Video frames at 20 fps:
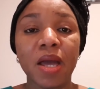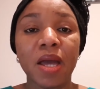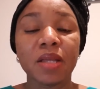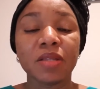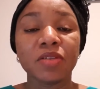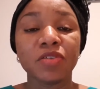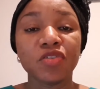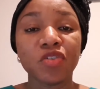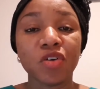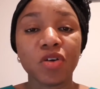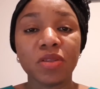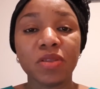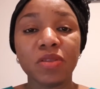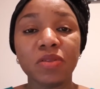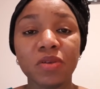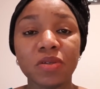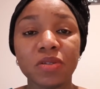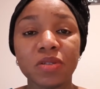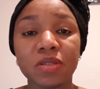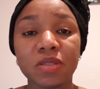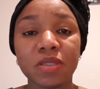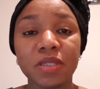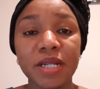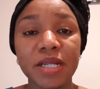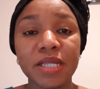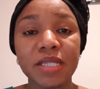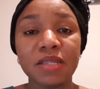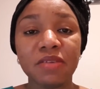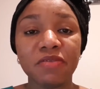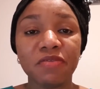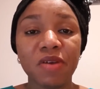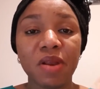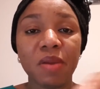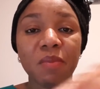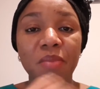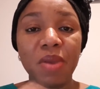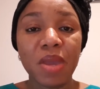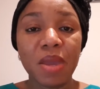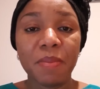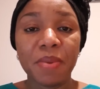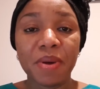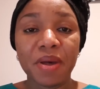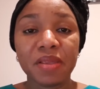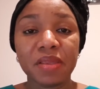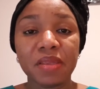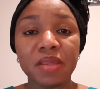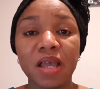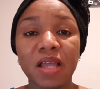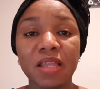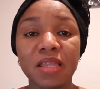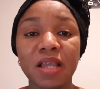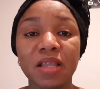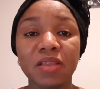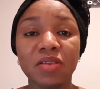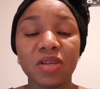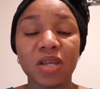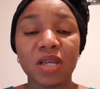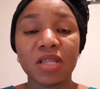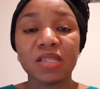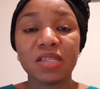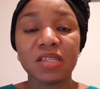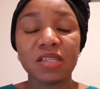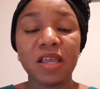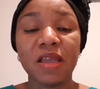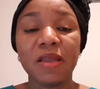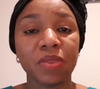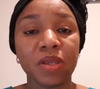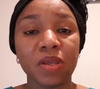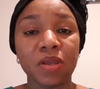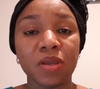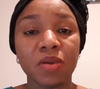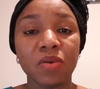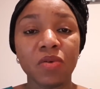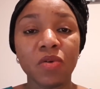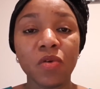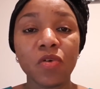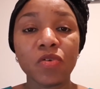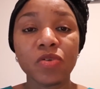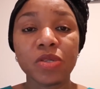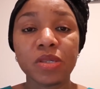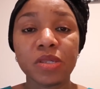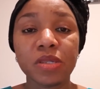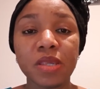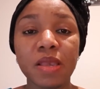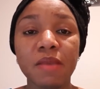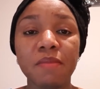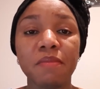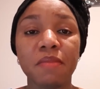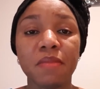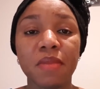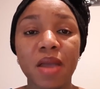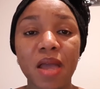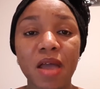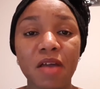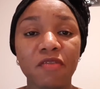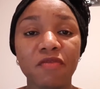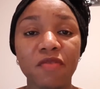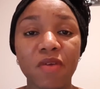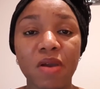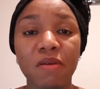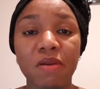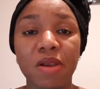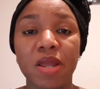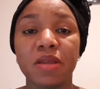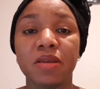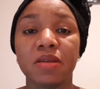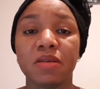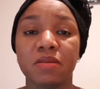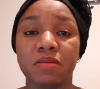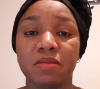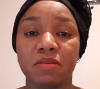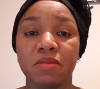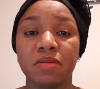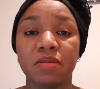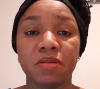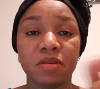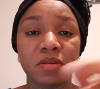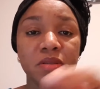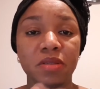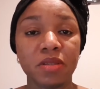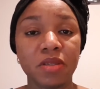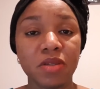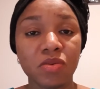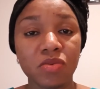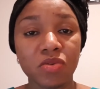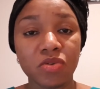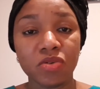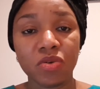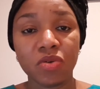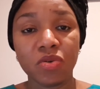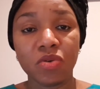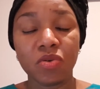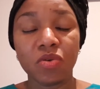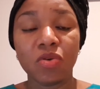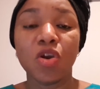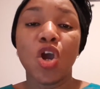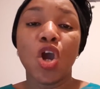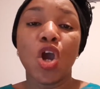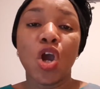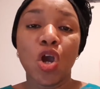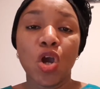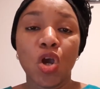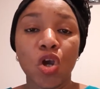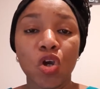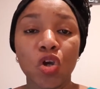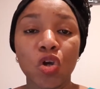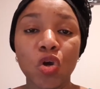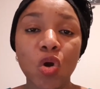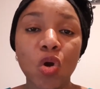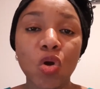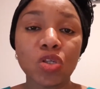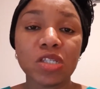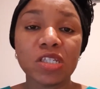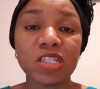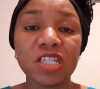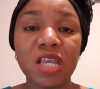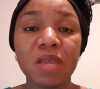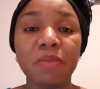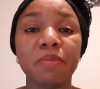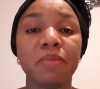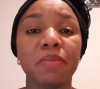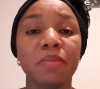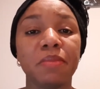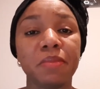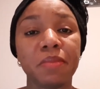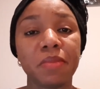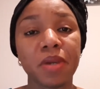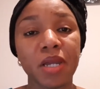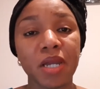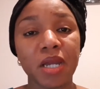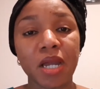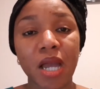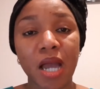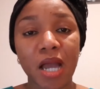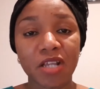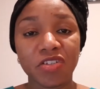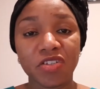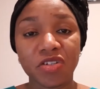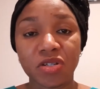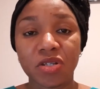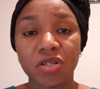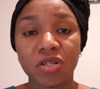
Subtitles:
draw those 3 different papers, and then you can say, go sim efere, they will show you. Go sim ngaji,